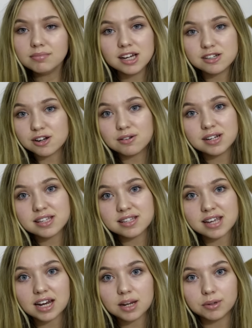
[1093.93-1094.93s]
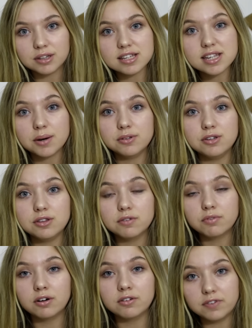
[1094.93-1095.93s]
and don't listen to anyone that's telling you the
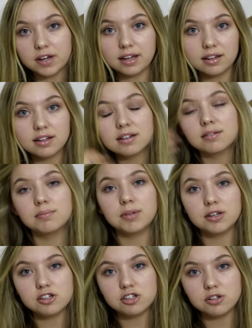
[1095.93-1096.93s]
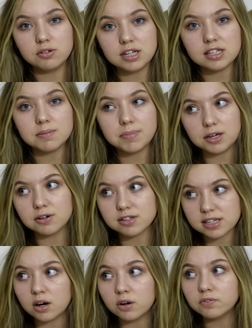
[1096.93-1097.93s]
wrong thing, because you need to be
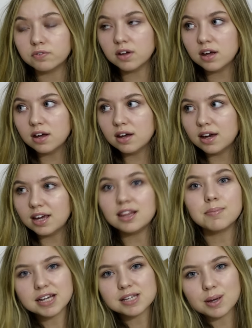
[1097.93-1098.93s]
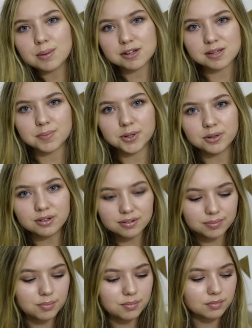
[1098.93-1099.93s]
yourself in the best way possible.
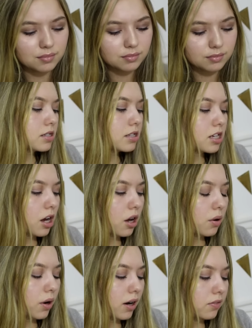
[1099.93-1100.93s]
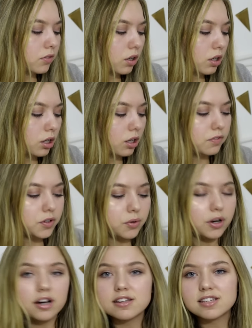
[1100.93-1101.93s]
So I've got a lot of you
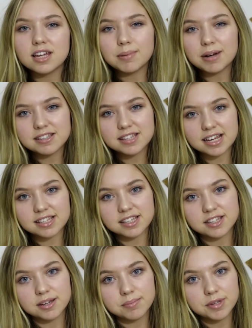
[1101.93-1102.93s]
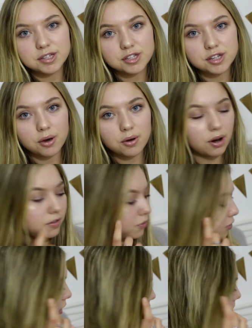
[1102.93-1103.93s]
asking about sexism, so I
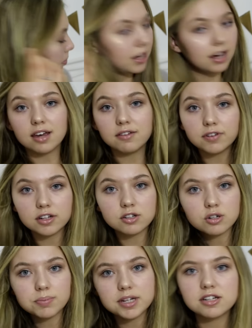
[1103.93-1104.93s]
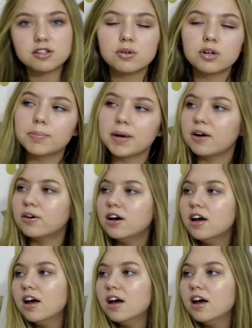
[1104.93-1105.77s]
thought that would be a fun topic to talk about.